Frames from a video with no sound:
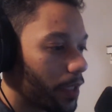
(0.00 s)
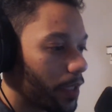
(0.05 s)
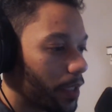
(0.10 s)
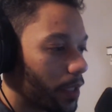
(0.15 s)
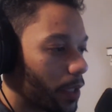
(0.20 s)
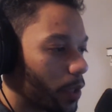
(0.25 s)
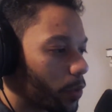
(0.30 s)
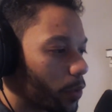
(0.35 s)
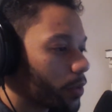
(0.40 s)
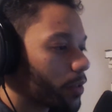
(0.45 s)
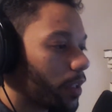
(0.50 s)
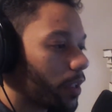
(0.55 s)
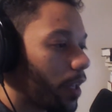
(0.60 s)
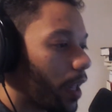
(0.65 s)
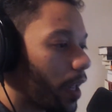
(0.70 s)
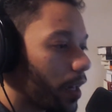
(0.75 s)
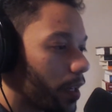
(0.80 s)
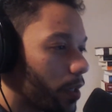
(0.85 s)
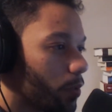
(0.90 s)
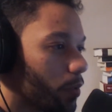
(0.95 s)
There's a
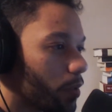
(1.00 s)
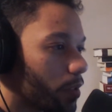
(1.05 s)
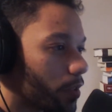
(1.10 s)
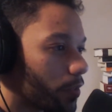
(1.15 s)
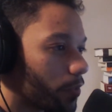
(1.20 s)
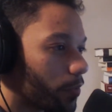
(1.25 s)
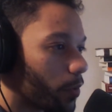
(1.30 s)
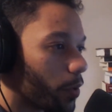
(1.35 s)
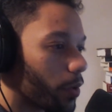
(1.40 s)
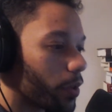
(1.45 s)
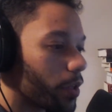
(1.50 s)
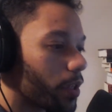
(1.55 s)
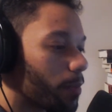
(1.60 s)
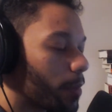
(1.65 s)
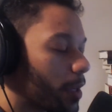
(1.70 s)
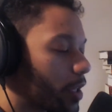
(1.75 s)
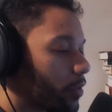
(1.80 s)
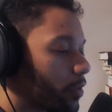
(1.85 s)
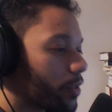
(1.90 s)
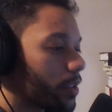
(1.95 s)
lot of uses for it. You can
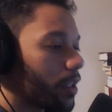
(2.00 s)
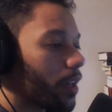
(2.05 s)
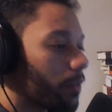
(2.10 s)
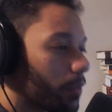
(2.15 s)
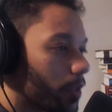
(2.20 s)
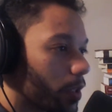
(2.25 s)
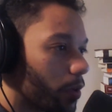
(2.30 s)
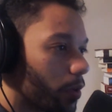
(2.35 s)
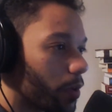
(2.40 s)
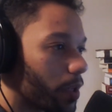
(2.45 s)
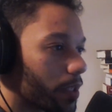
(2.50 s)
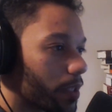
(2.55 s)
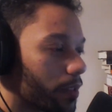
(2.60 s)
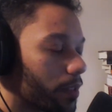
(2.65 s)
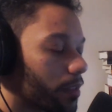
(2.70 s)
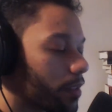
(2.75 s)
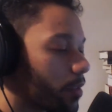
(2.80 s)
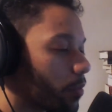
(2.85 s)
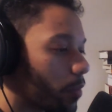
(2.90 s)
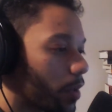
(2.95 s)
make yourself curious.
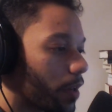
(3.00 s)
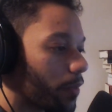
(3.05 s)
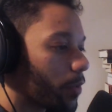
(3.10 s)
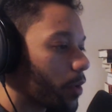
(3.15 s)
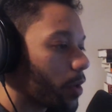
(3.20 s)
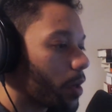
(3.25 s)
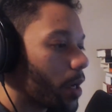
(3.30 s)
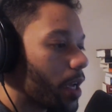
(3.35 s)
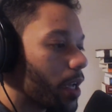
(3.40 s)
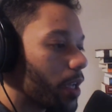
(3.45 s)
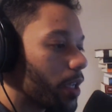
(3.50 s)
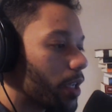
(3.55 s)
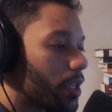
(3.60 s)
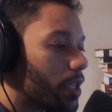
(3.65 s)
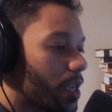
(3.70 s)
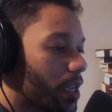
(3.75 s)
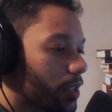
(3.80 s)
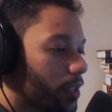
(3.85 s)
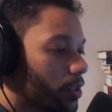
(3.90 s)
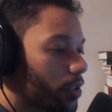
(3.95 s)
Listen, whenever
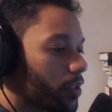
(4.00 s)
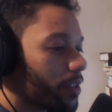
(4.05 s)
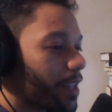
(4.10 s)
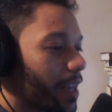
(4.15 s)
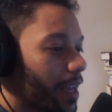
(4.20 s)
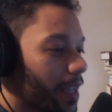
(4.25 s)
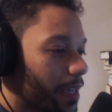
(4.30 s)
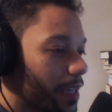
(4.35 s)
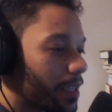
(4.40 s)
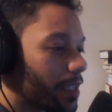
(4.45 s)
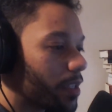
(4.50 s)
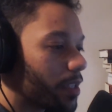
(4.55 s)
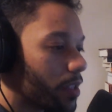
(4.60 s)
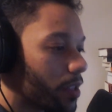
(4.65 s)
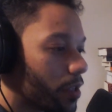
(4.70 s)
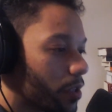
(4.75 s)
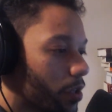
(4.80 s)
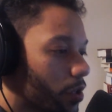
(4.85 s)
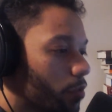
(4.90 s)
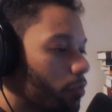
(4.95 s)
it's just that
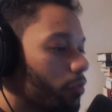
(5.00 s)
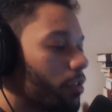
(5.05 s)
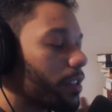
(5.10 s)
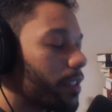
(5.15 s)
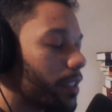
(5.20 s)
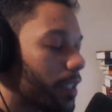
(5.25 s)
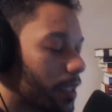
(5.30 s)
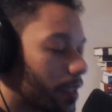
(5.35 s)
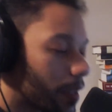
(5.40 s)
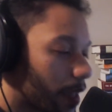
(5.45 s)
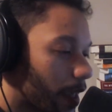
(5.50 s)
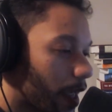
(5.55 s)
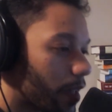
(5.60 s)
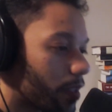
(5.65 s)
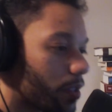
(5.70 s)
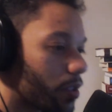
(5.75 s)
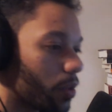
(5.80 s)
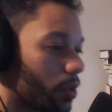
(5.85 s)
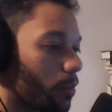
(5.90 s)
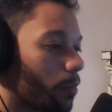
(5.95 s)
you just need to get
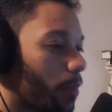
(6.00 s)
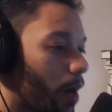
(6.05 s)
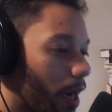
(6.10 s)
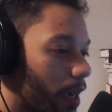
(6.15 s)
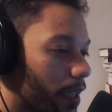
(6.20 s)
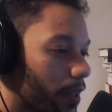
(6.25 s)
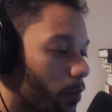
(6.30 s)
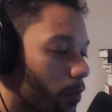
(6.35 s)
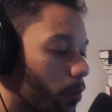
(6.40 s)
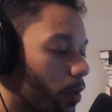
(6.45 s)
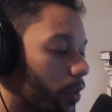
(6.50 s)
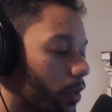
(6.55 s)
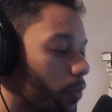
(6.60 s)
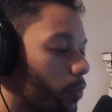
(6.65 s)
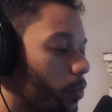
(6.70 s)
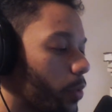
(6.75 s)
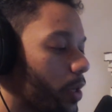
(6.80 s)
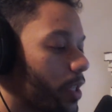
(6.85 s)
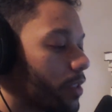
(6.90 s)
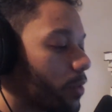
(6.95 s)
into your mind that, well, the
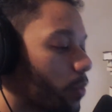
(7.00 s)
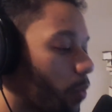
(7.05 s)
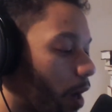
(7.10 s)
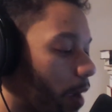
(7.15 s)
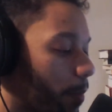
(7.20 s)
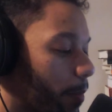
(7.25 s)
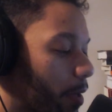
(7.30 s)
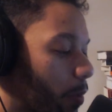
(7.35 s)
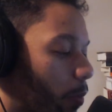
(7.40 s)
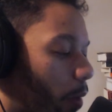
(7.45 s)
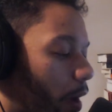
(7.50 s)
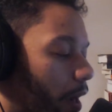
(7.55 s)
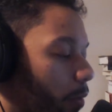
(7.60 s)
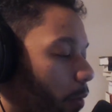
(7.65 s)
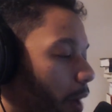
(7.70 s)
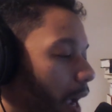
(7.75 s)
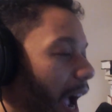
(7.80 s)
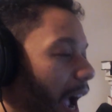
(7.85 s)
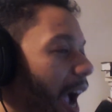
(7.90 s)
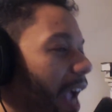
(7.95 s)
reason why do
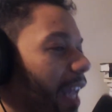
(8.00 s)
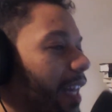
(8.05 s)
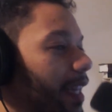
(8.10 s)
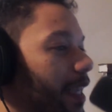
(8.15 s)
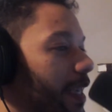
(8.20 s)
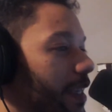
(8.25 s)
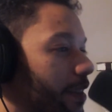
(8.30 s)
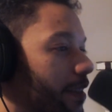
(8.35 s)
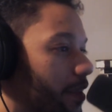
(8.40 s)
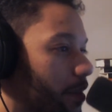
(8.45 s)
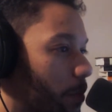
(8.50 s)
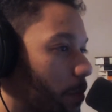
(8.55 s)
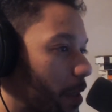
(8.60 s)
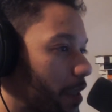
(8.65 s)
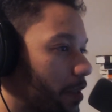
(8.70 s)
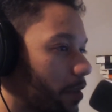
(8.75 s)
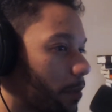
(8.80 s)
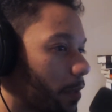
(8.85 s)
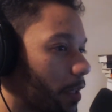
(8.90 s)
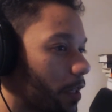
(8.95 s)
I highly anticipate
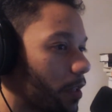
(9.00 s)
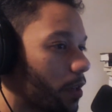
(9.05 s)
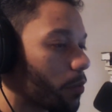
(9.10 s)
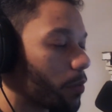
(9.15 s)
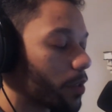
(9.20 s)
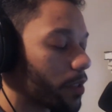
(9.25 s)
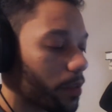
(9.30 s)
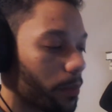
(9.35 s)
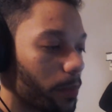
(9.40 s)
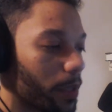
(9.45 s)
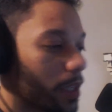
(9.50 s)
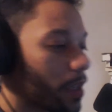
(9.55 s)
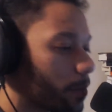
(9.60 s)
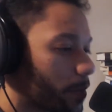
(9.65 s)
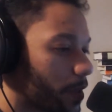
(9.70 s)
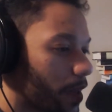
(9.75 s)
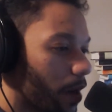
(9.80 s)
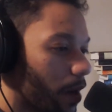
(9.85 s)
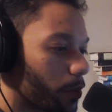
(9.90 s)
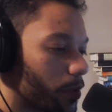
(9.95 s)
something? When something
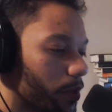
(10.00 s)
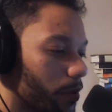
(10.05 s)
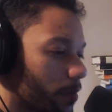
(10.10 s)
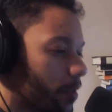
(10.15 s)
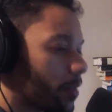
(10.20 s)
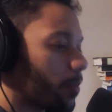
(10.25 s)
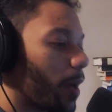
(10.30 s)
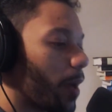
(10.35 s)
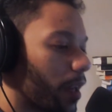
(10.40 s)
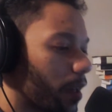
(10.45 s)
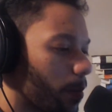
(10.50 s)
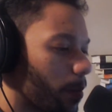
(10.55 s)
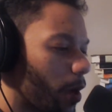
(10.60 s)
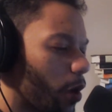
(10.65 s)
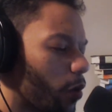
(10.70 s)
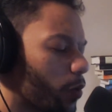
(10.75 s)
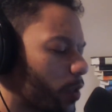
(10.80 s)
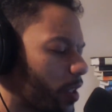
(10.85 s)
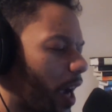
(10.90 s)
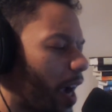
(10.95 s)
comes out, when something's about to come
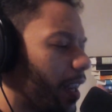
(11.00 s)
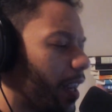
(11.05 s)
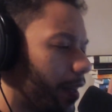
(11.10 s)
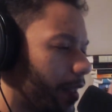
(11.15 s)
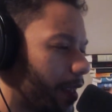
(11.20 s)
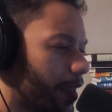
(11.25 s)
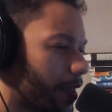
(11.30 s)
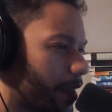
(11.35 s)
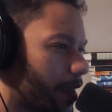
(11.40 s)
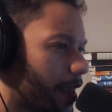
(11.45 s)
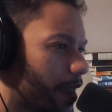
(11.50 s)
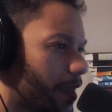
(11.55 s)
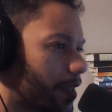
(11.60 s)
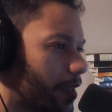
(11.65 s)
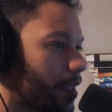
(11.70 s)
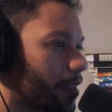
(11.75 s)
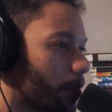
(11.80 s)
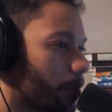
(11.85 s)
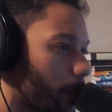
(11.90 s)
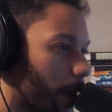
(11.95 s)
out, it's highly
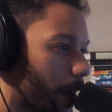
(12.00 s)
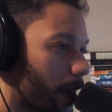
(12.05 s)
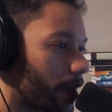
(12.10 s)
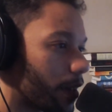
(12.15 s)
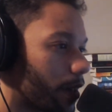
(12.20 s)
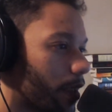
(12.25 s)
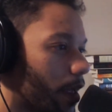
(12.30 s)
anticipated